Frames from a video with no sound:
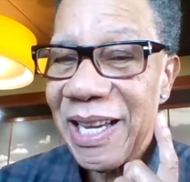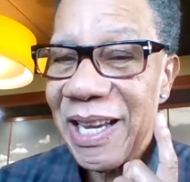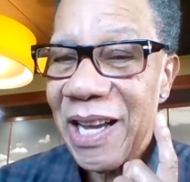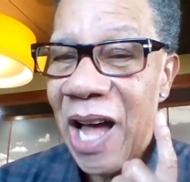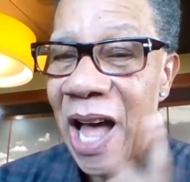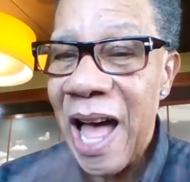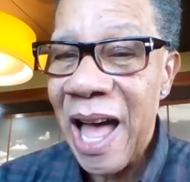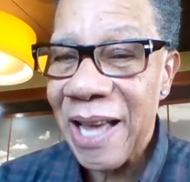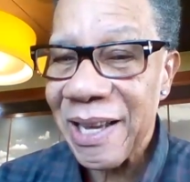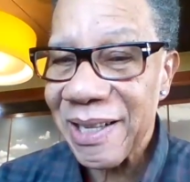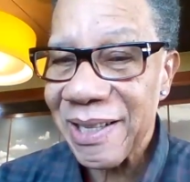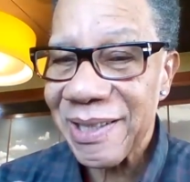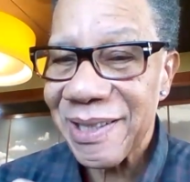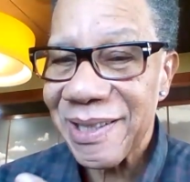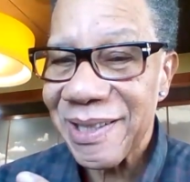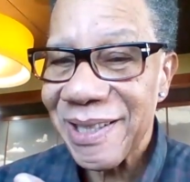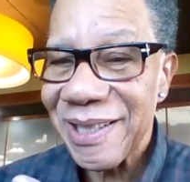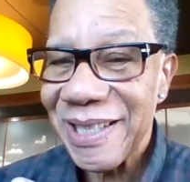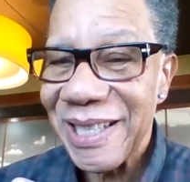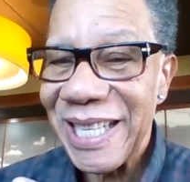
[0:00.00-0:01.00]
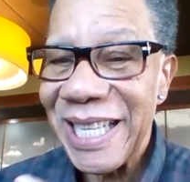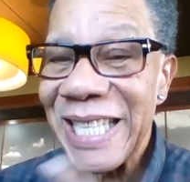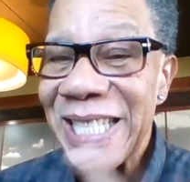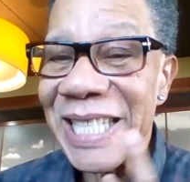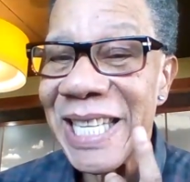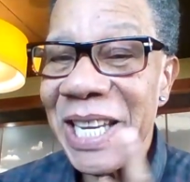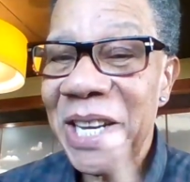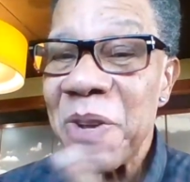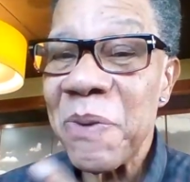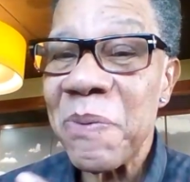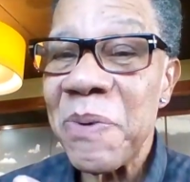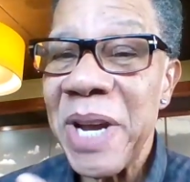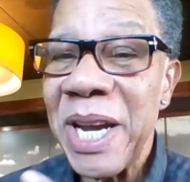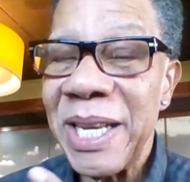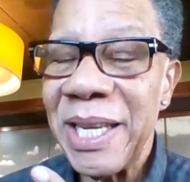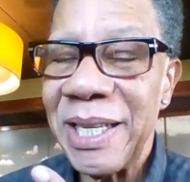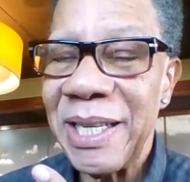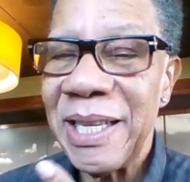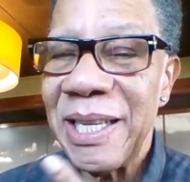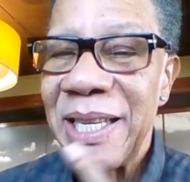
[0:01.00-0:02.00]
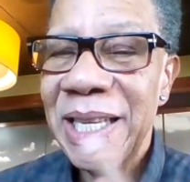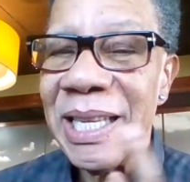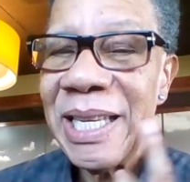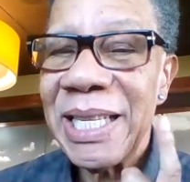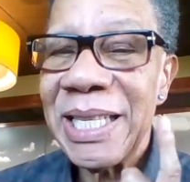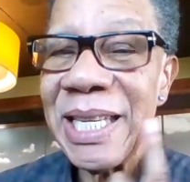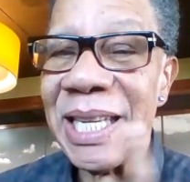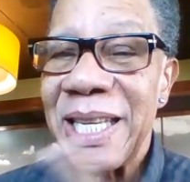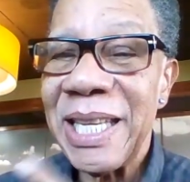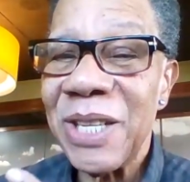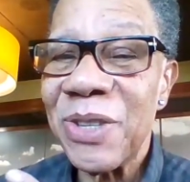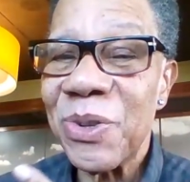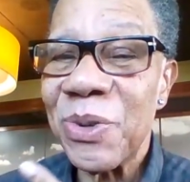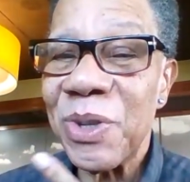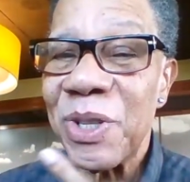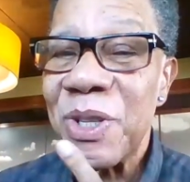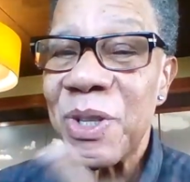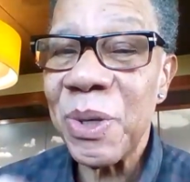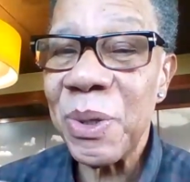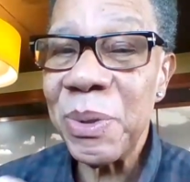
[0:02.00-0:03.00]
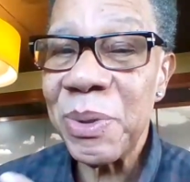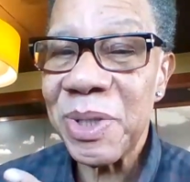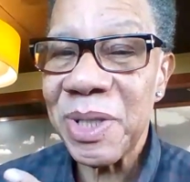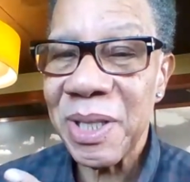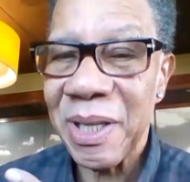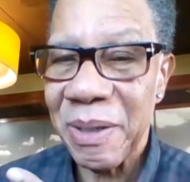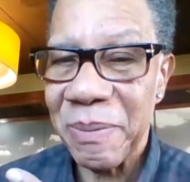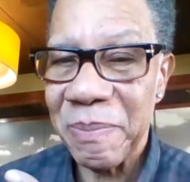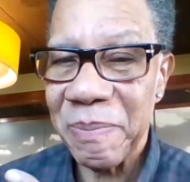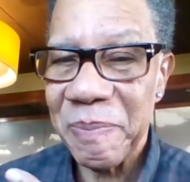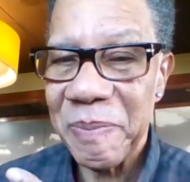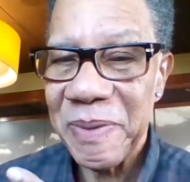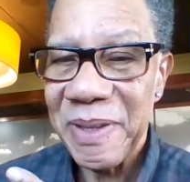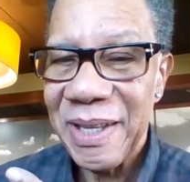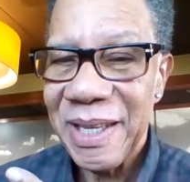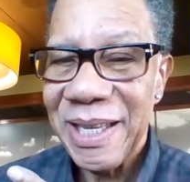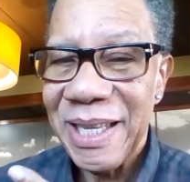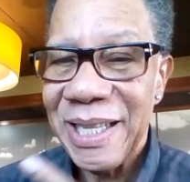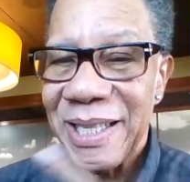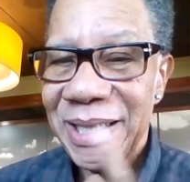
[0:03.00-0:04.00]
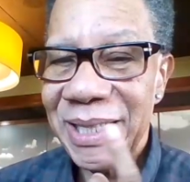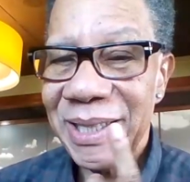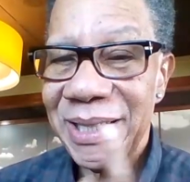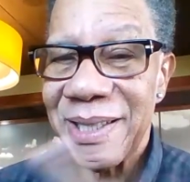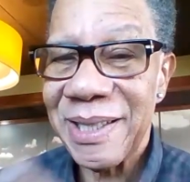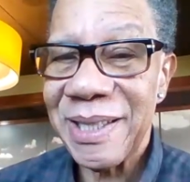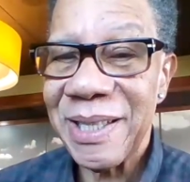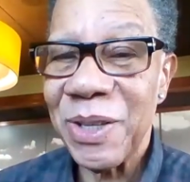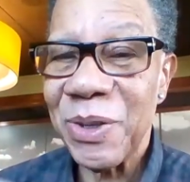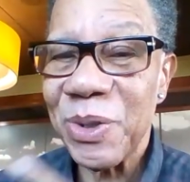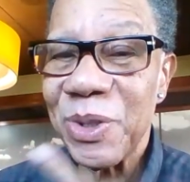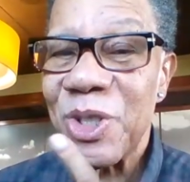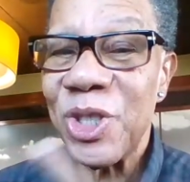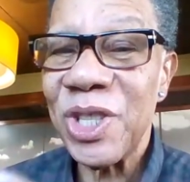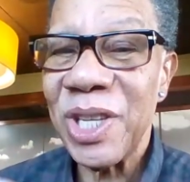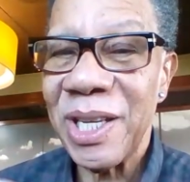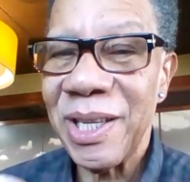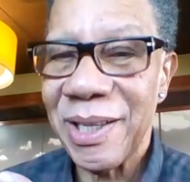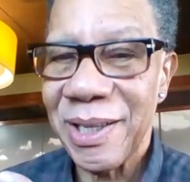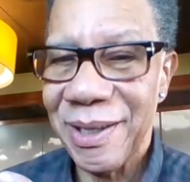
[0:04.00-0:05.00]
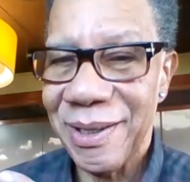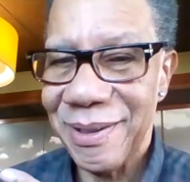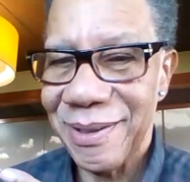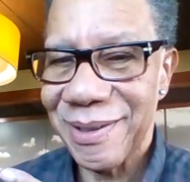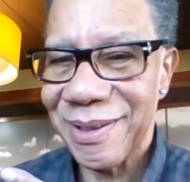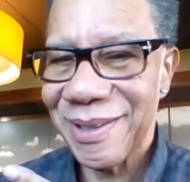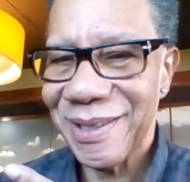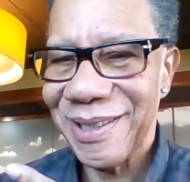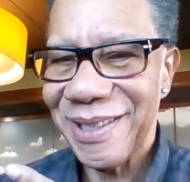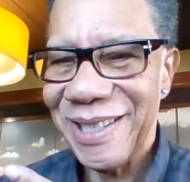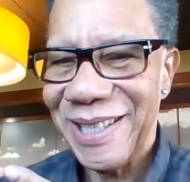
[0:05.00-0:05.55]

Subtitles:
Ox is getting ready to introduce him to Silk Jenkins.